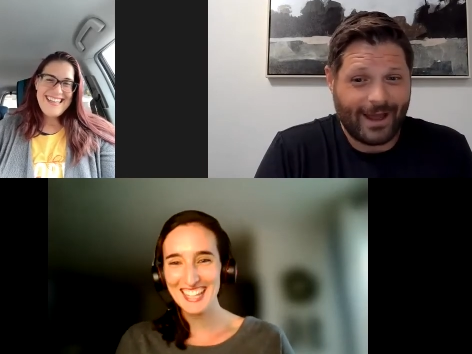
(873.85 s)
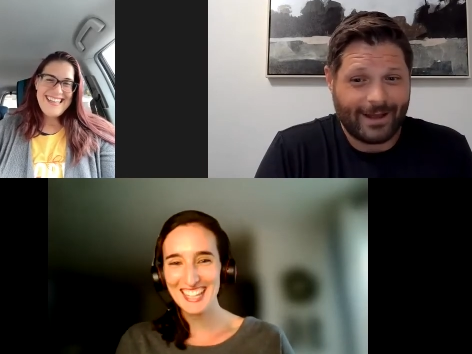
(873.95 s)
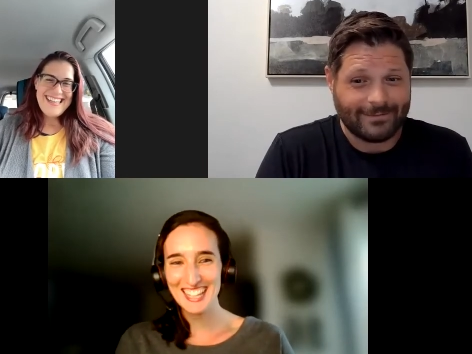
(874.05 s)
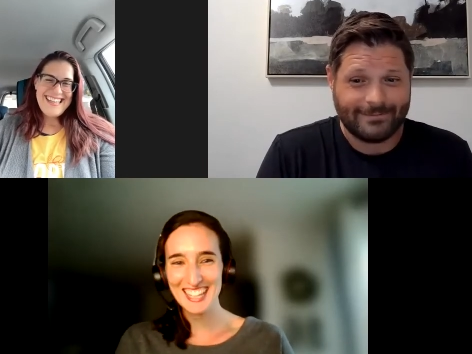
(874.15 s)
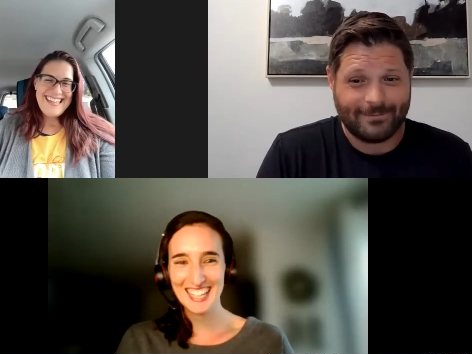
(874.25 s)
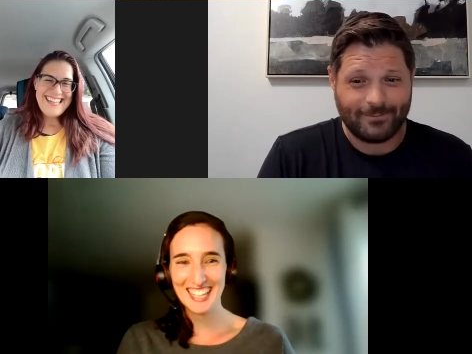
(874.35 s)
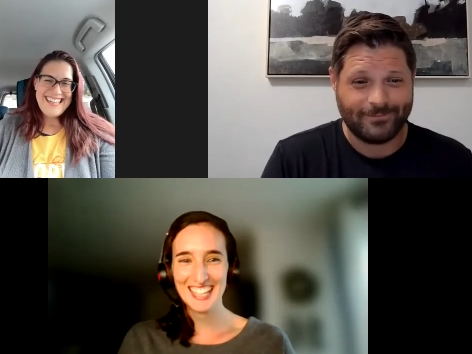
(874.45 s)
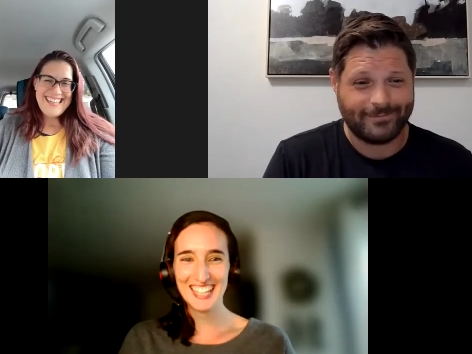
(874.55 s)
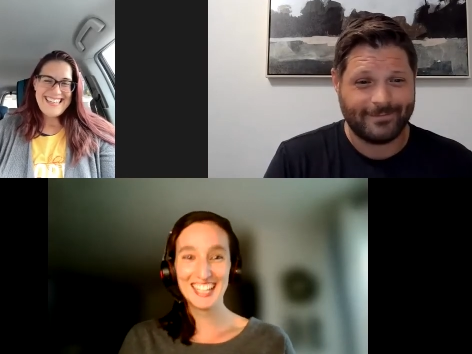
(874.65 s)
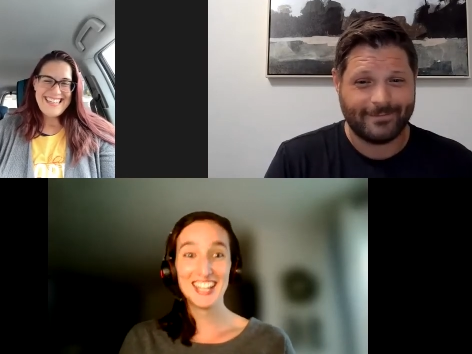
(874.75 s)
Speaker 1: on?
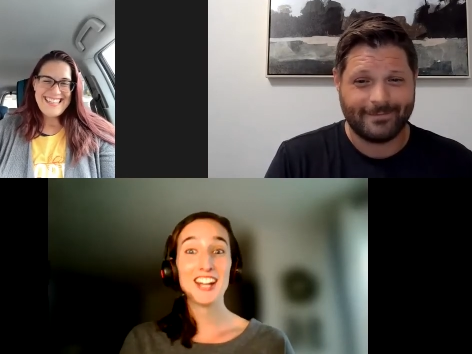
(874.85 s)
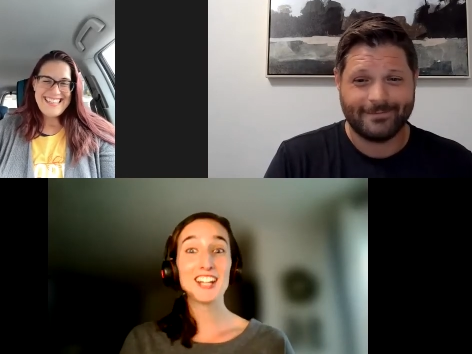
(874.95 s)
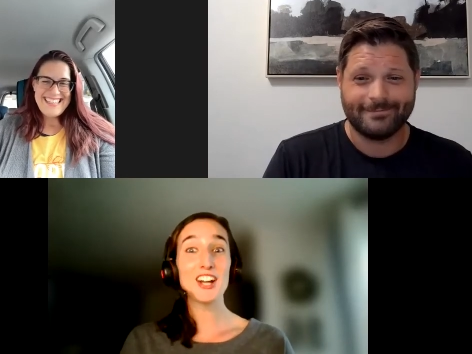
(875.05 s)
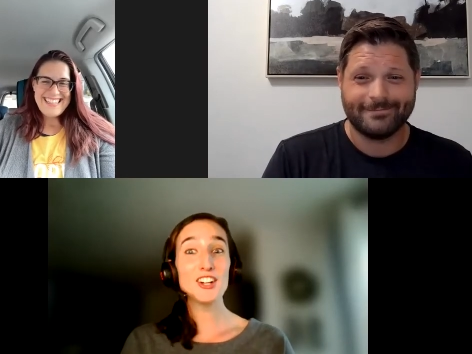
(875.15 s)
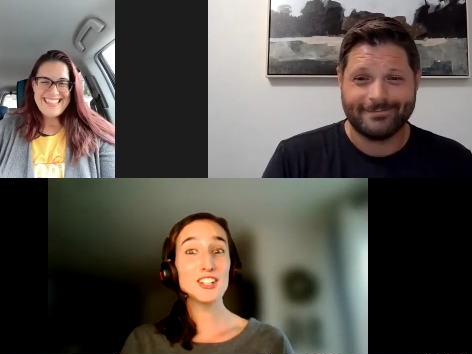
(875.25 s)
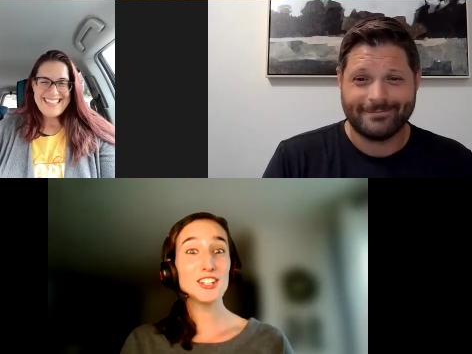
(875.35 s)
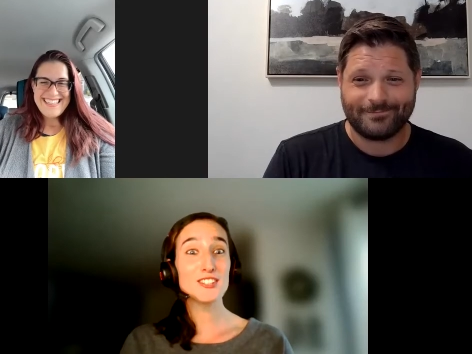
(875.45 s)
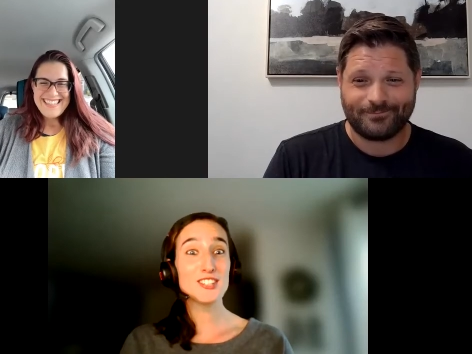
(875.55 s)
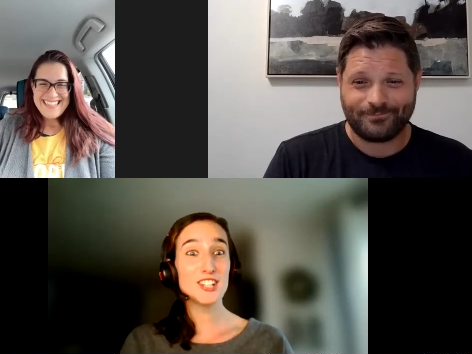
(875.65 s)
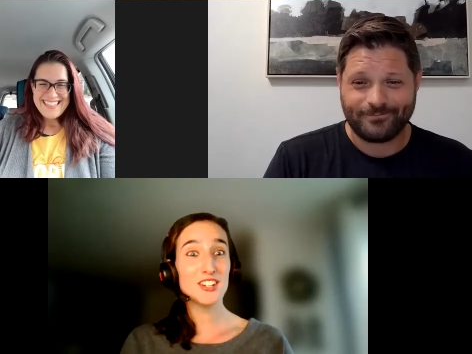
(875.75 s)
Speaker 2: Carlos
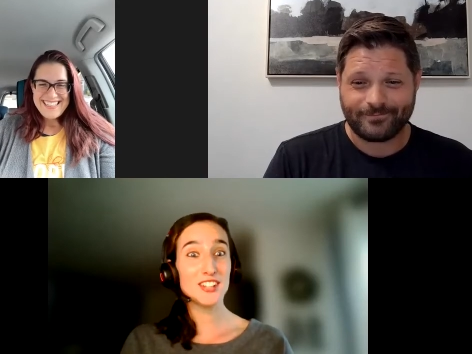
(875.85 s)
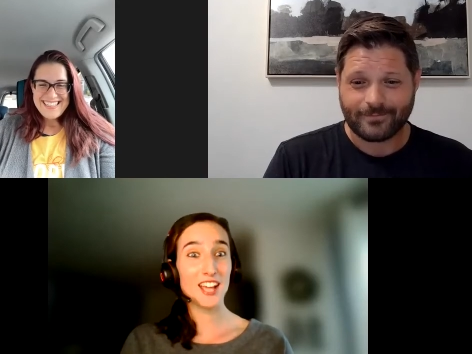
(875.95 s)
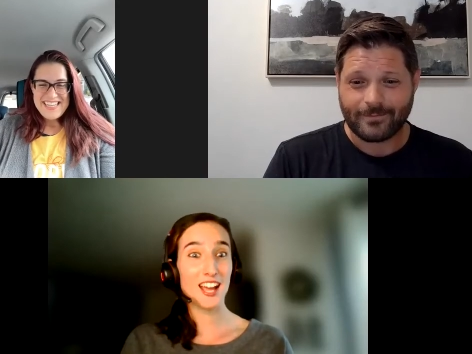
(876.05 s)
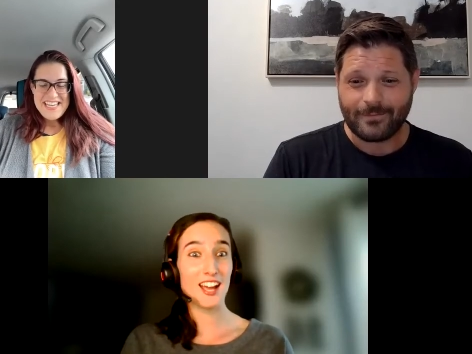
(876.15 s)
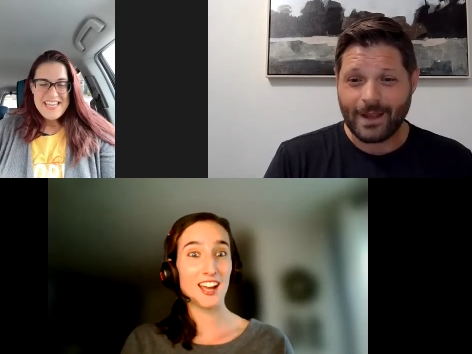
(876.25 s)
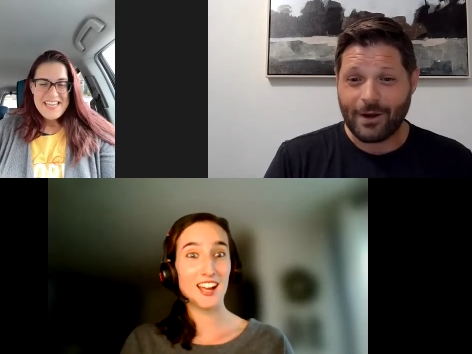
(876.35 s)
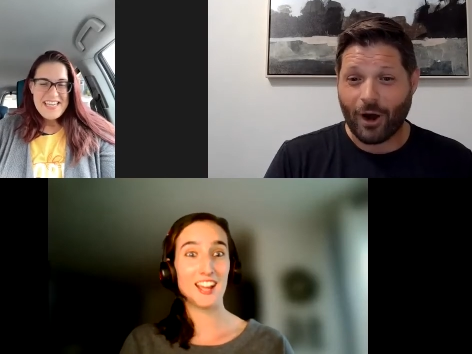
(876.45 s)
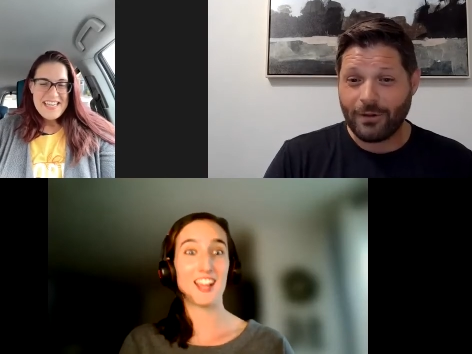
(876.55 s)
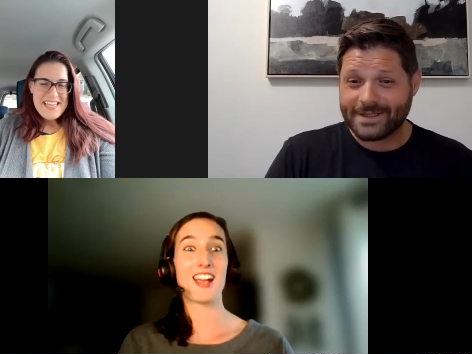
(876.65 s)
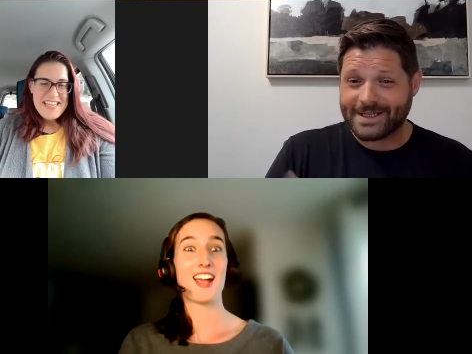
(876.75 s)
too, yeah.
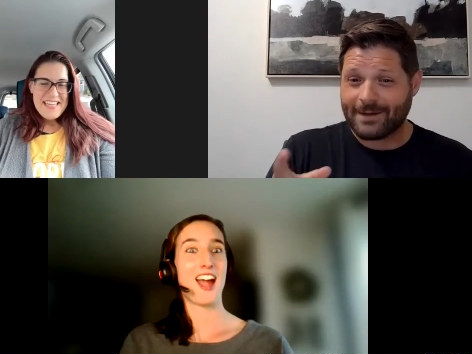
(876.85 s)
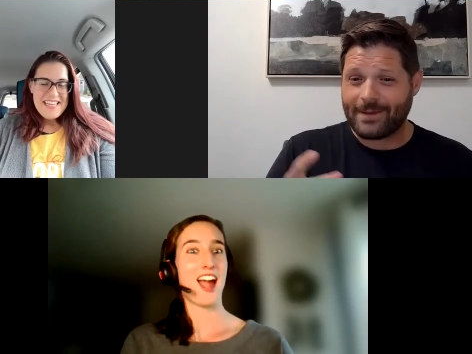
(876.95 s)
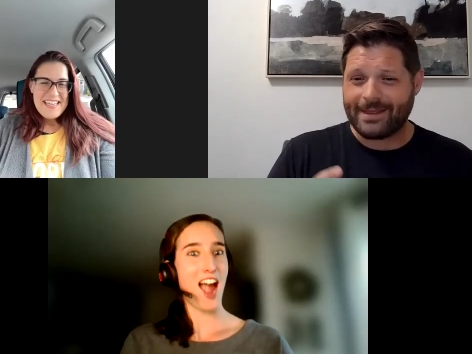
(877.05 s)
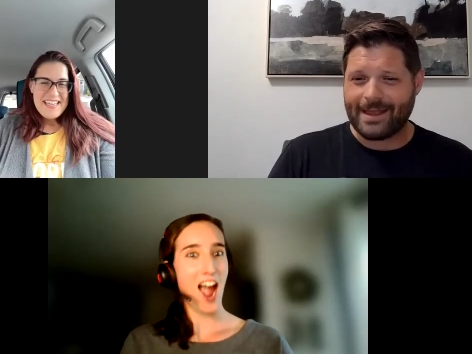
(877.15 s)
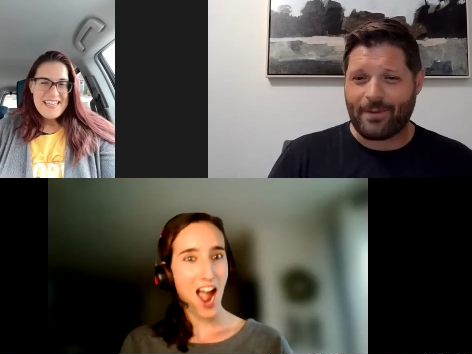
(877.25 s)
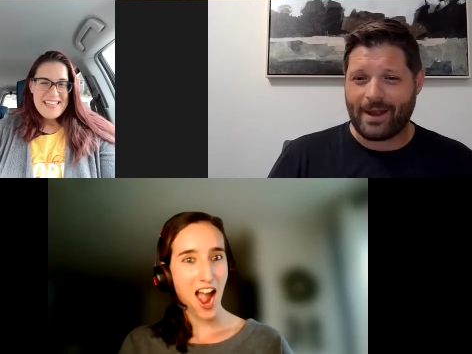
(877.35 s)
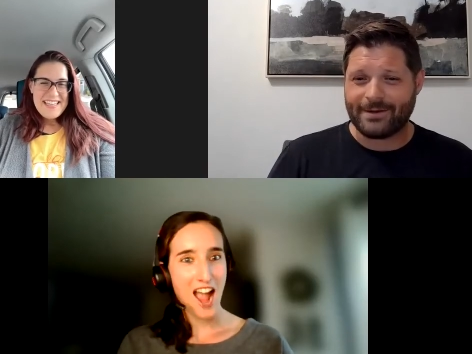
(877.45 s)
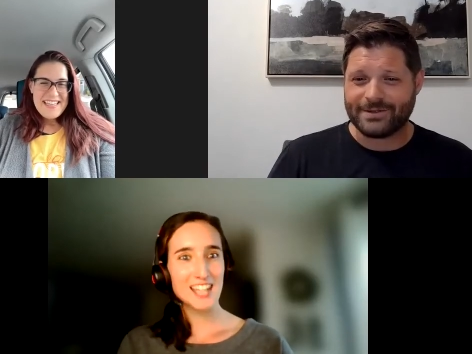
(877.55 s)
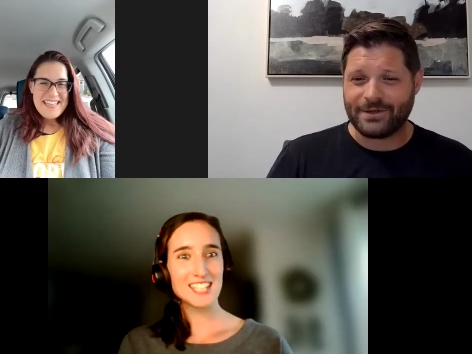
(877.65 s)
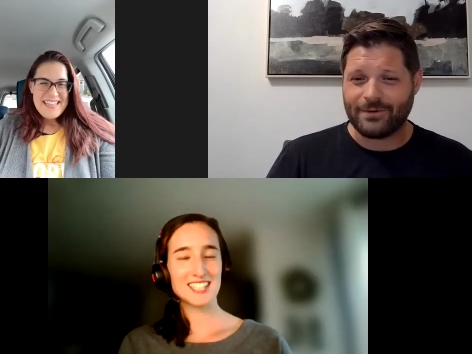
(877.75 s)
Speaker 1: Carlos is gonna be on that
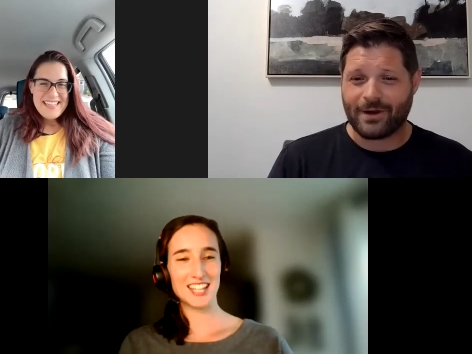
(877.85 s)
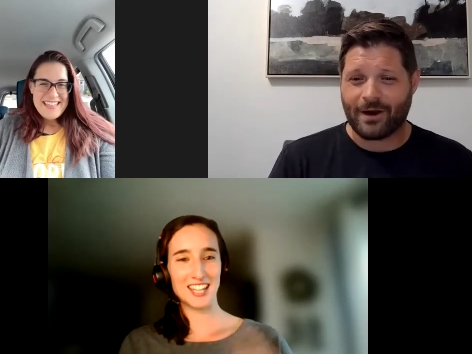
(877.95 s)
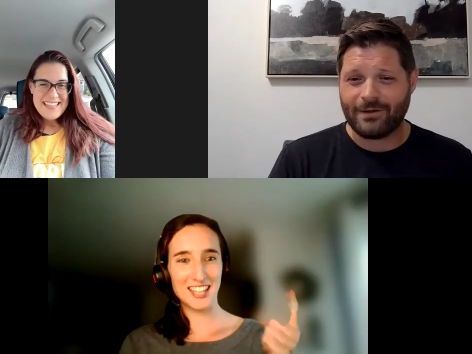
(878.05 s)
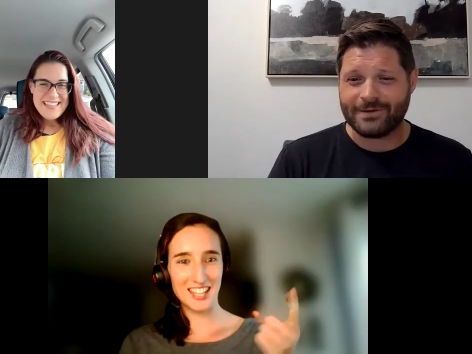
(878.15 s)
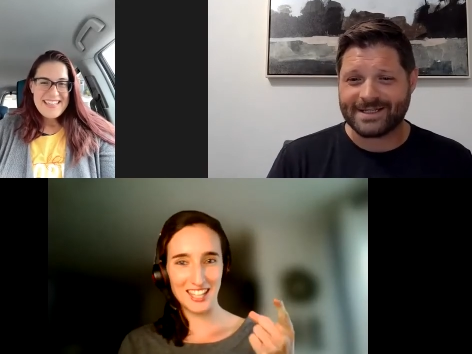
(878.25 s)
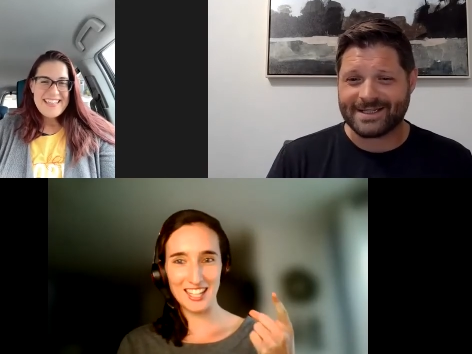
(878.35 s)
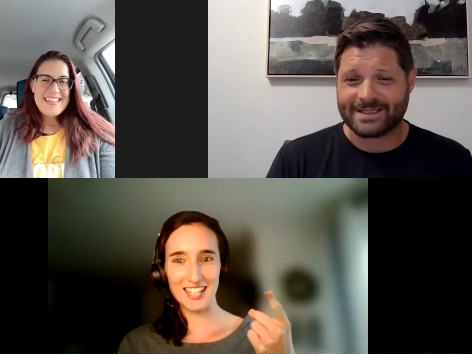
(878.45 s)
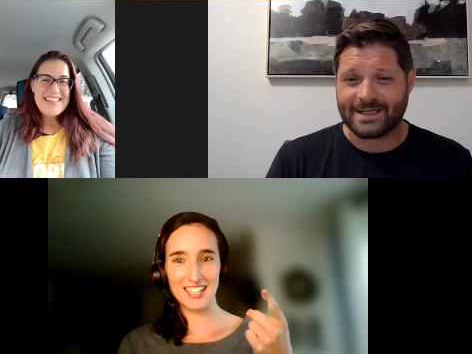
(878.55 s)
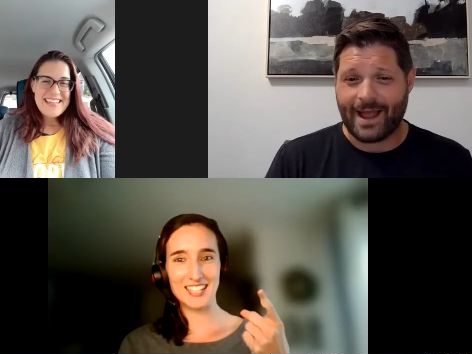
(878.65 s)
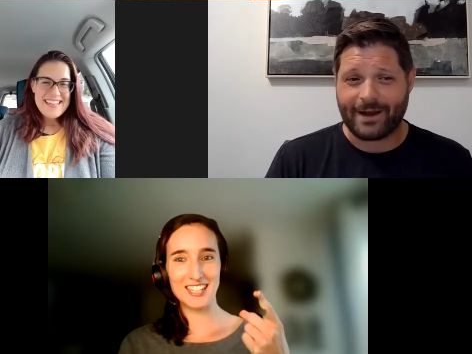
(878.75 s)
panel he's, too. Carlos is a
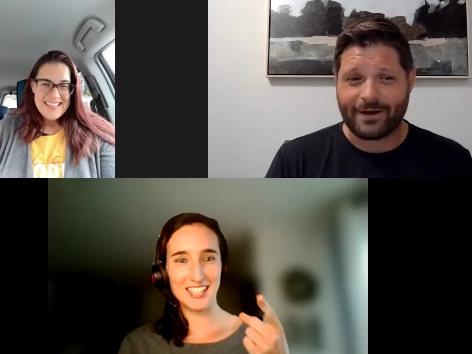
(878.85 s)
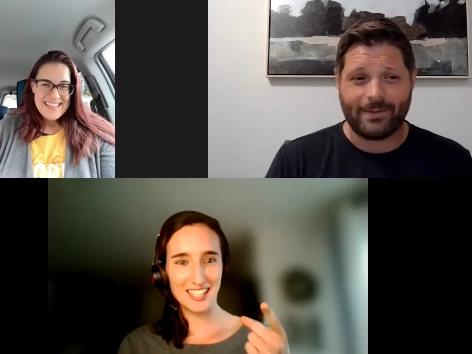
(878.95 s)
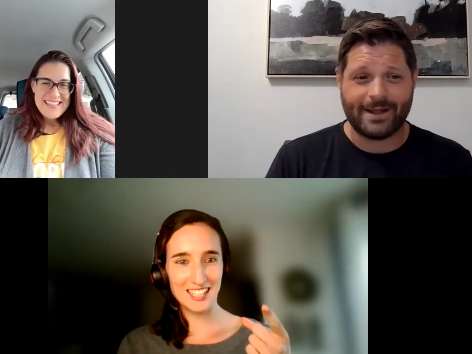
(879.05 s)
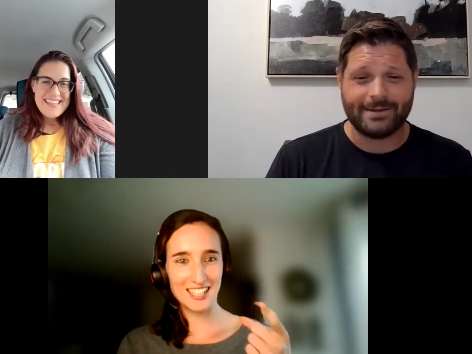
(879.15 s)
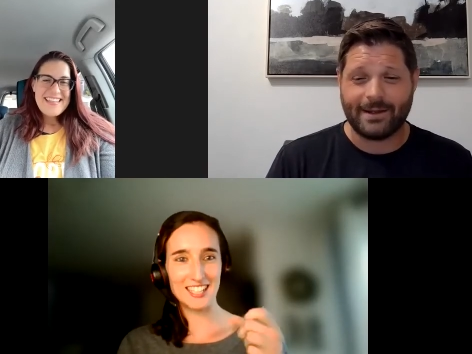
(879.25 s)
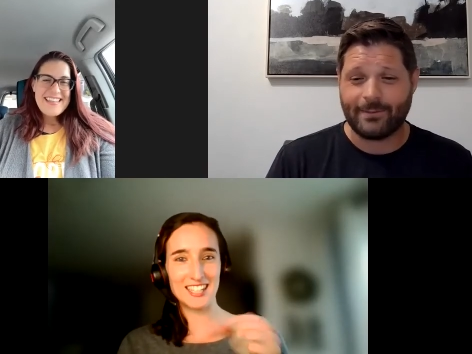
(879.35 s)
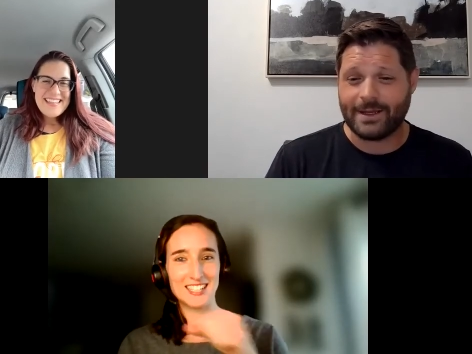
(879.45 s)
slacker, man. I mean,